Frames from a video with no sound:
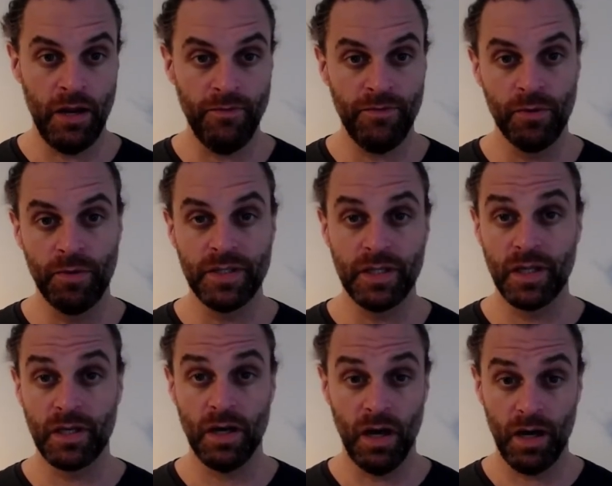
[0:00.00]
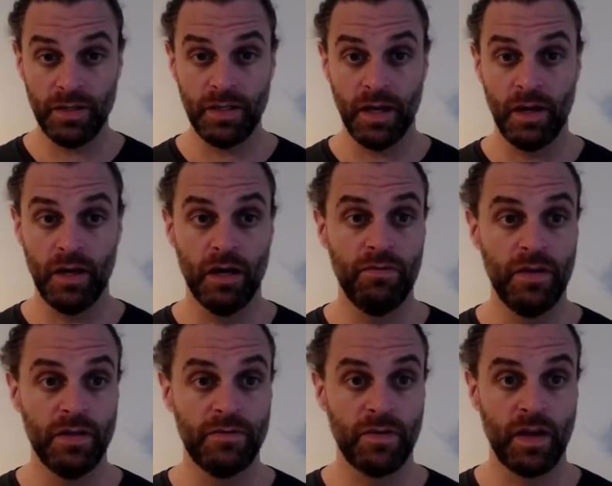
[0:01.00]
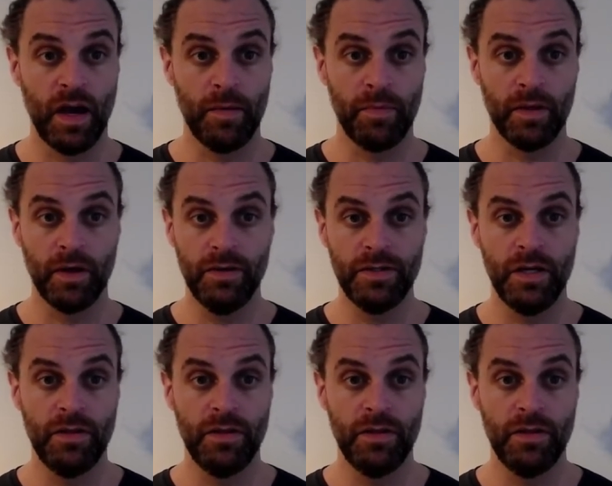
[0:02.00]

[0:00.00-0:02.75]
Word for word: influencing the content of these vocabularies,